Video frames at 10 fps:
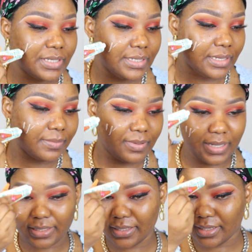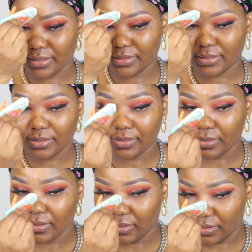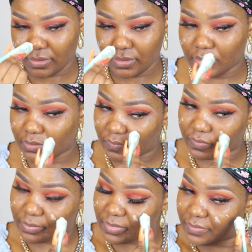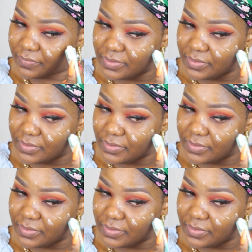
quickly apply that all over my